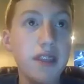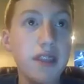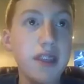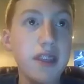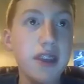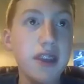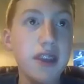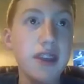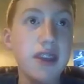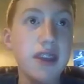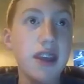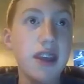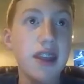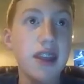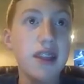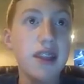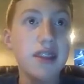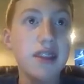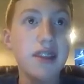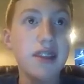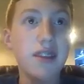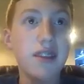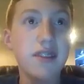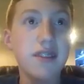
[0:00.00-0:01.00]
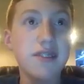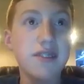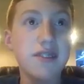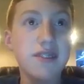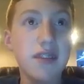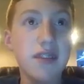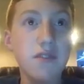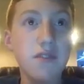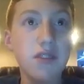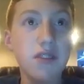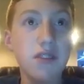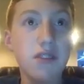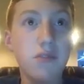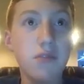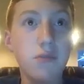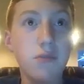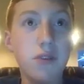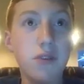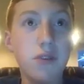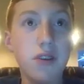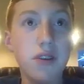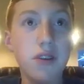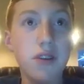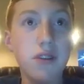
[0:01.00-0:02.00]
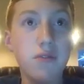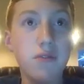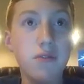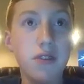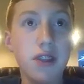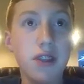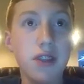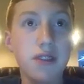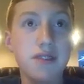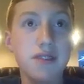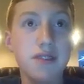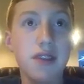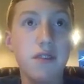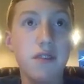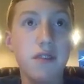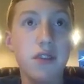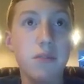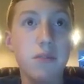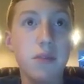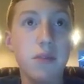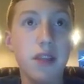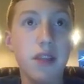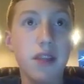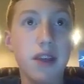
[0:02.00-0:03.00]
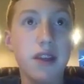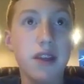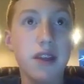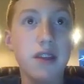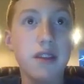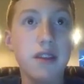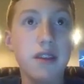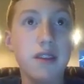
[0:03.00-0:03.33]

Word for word: the seventh one. Well, not the seventh, but like